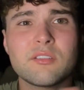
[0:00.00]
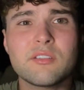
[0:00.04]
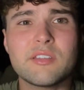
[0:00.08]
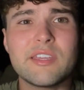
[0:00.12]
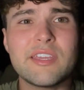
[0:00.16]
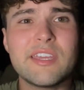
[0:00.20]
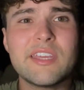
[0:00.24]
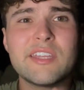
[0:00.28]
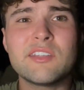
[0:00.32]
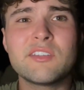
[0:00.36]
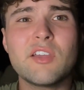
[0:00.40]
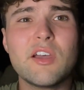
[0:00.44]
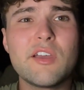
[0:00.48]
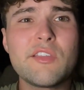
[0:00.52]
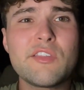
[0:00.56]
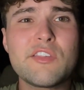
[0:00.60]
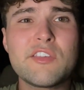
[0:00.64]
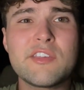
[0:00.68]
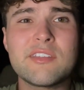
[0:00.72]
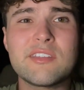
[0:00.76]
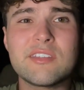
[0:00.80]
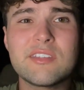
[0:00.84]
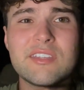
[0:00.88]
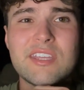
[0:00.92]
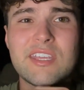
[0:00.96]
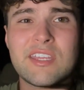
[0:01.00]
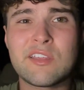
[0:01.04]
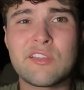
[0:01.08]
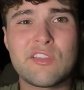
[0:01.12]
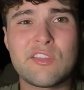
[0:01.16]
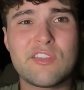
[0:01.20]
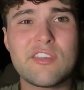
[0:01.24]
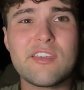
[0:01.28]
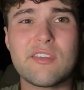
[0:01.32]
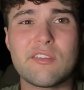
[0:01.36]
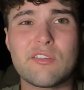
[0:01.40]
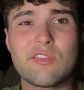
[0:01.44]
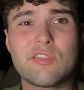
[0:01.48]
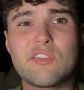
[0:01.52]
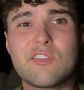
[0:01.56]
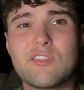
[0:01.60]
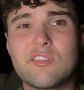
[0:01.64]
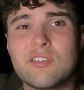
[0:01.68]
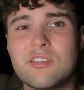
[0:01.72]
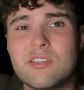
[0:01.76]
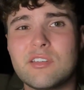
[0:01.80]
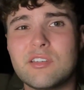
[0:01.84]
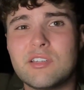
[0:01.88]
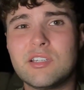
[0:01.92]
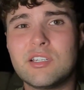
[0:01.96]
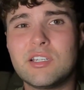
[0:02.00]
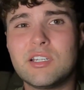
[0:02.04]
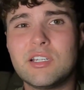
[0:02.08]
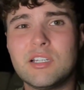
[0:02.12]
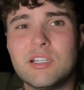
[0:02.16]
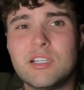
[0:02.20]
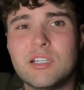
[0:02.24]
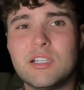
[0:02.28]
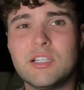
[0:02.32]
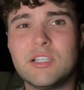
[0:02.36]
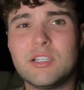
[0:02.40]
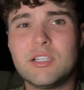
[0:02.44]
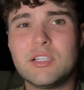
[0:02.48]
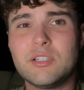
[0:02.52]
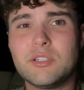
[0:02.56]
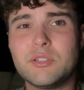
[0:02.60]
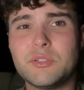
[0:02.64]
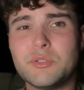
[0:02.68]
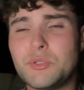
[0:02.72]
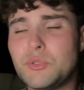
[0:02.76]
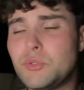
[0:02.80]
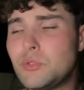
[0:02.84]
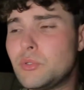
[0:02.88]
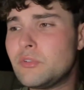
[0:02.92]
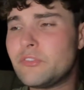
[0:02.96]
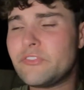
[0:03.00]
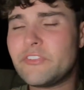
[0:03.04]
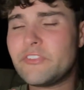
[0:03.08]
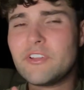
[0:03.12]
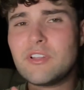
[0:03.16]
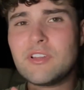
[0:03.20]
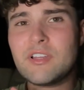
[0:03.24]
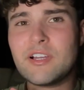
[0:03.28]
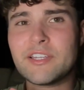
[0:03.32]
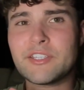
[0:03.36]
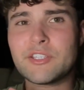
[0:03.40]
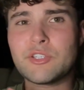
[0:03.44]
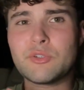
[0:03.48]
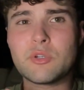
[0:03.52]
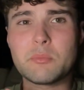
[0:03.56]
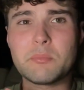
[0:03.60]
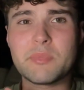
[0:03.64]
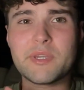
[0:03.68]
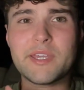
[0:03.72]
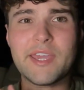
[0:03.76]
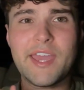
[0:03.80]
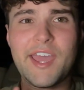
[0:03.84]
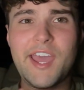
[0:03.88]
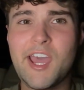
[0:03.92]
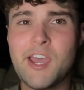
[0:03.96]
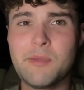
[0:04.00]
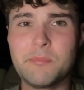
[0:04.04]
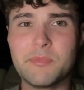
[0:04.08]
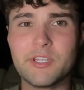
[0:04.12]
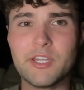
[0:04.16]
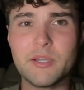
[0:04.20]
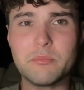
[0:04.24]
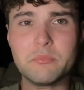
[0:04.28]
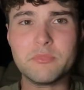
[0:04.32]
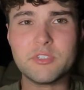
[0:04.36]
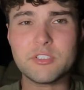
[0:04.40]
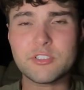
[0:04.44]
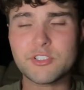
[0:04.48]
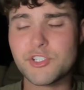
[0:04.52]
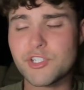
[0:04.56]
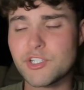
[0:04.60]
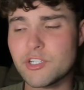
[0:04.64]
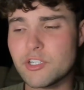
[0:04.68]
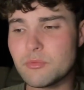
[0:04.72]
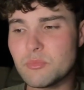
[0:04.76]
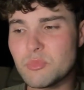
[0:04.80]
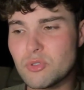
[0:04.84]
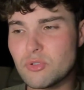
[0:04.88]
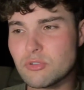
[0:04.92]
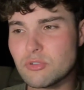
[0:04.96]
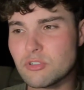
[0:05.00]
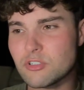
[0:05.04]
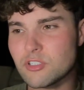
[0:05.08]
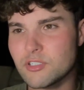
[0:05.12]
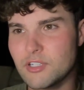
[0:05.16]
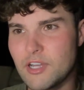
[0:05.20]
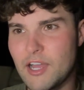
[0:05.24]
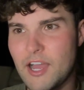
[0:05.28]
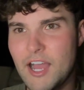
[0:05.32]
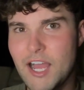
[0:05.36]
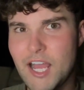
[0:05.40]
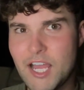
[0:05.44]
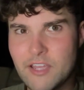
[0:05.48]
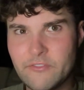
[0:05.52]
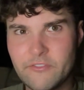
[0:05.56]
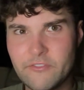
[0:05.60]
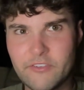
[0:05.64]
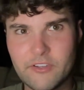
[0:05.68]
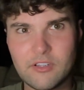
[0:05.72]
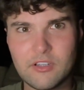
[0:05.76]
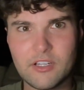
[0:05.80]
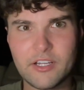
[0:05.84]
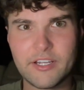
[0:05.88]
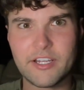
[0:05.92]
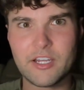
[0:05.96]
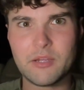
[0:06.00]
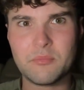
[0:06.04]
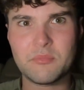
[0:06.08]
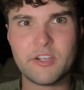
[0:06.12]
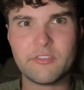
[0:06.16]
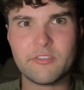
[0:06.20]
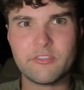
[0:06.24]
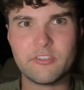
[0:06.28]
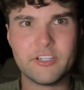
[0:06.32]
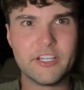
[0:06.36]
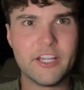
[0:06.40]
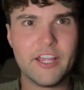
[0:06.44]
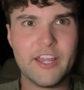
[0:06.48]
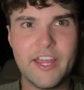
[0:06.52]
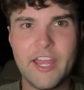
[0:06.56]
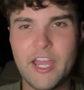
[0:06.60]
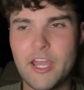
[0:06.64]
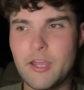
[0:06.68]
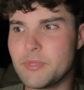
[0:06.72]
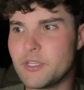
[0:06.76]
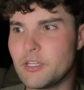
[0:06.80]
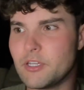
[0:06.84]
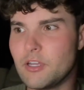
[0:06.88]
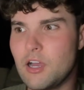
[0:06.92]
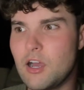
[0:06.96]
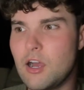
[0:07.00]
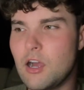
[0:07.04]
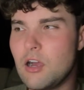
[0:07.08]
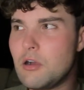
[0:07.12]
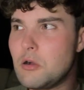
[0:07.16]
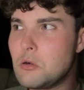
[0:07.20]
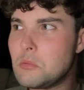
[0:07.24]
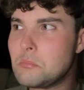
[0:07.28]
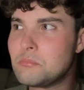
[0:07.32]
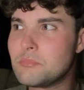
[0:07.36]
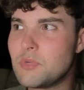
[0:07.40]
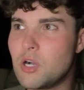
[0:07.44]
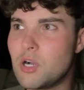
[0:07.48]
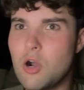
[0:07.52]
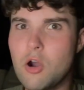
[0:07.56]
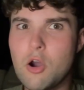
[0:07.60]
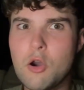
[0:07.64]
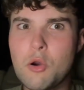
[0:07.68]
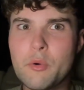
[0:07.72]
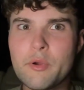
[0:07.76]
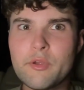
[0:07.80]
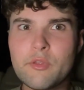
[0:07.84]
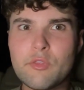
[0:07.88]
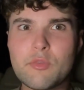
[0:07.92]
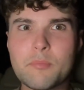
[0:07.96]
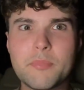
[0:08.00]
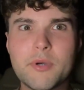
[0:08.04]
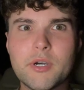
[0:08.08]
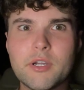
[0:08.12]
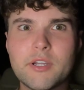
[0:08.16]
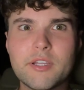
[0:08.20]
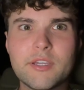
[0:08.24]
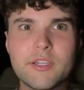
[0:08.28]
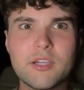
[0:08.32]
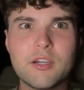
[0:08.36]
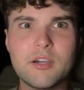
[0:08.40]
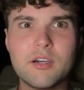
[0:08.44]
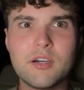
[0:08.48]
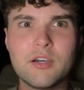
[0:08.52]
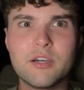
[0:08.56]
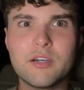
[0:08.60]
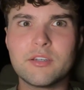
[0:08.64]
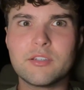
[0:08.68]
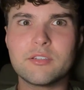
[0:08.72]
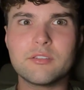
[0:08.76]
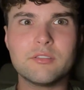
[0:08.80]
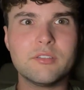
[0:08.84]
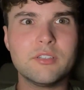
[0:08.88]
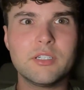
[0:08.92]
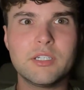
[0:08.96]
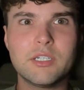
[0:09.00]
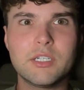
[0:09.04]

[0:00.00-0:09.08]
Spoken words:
it doesn't exist. You don't feel like you can be happy that much anymore. I feel like I'm never that happy. I'm always putting on